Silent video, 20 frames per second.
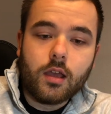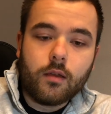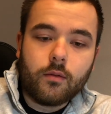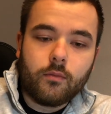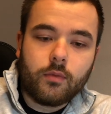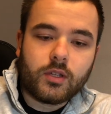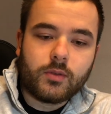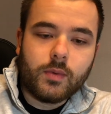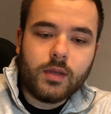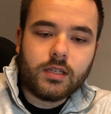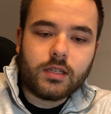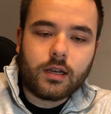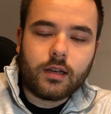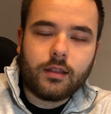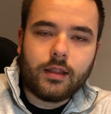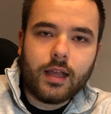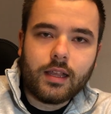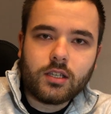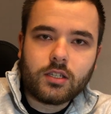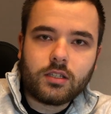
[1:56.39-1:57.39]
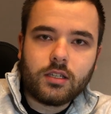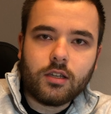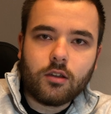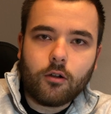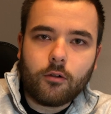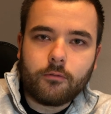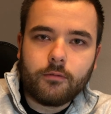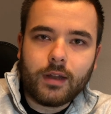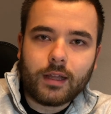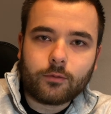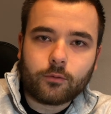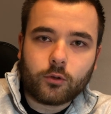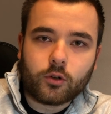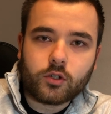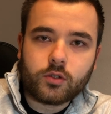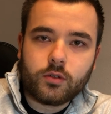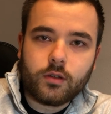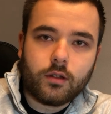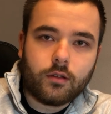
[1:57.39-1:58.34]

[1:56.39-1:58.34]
which means that the density of networks,